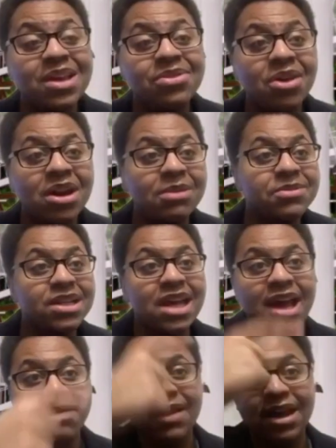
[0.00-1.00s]
thought I was going to
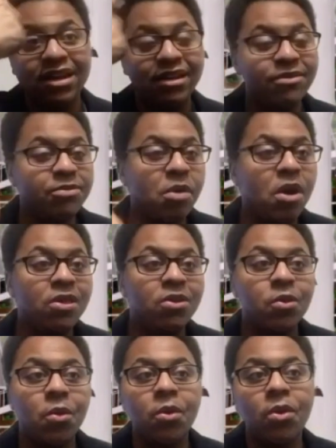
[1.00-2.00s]
have like a small
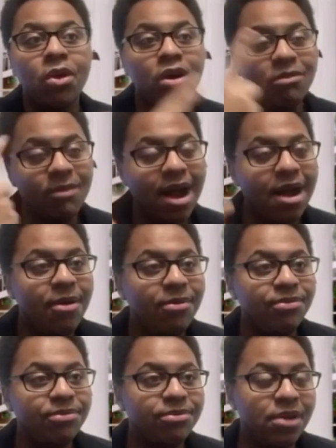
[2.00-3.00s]
little aura around
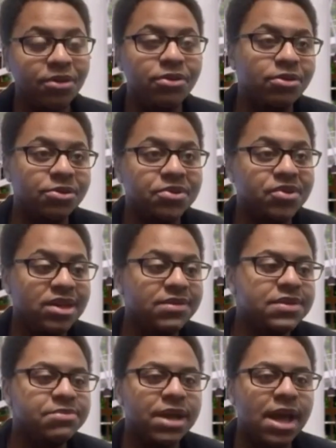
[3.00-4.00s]
Dr. Lucas
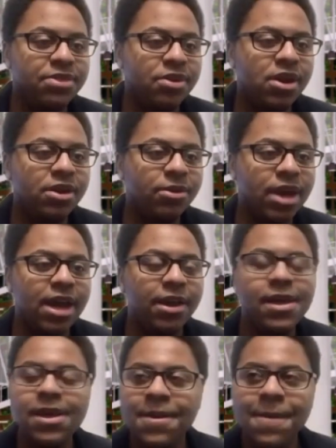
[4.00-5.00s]
Stevens, but I thought, okay,
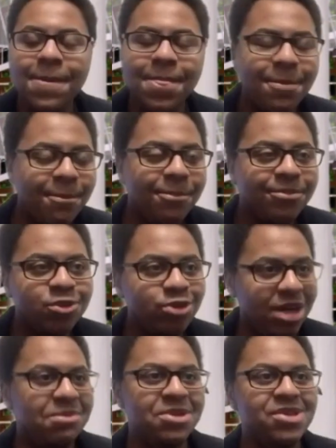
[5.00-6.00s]

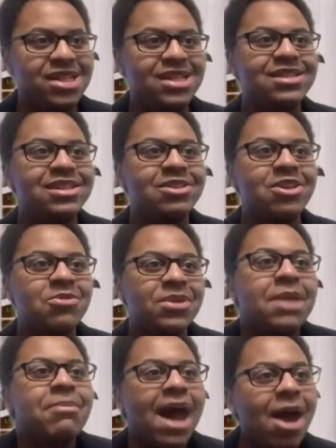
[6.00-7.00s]
Dragon Ball Z, you know, when
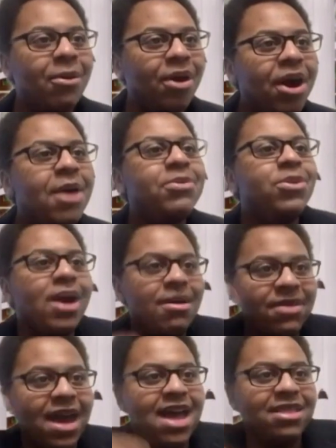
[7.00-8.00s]
they power up, you
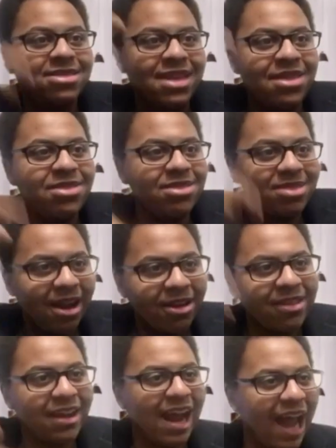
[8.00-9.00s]
have that
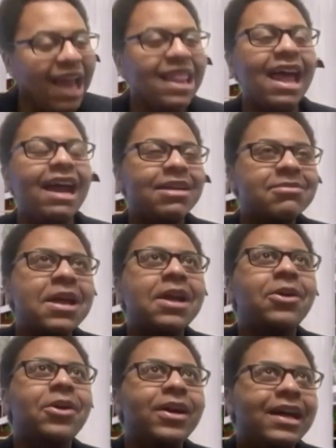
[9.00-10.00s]
highlight. I'm like,
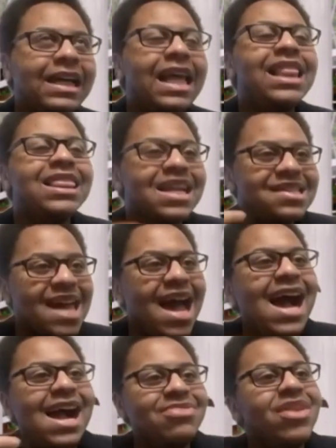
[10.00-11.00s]
let's
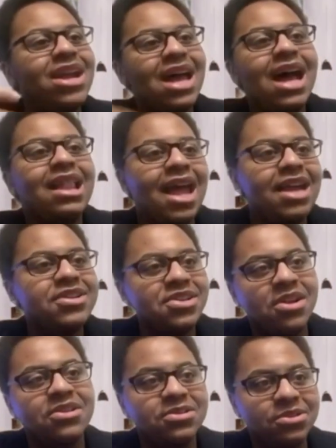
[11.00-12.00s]
add that highlight to
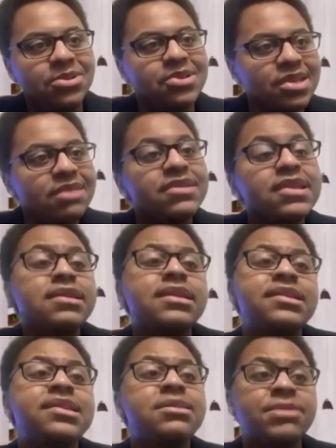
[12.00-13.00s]
Dr. Lucas Stevens.
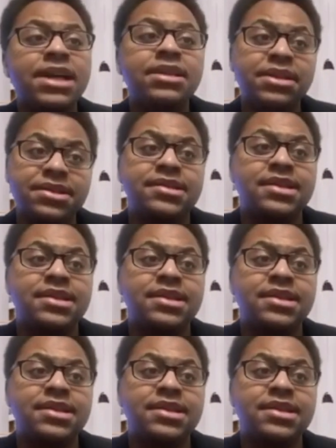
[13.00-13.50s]
Let's see what that looks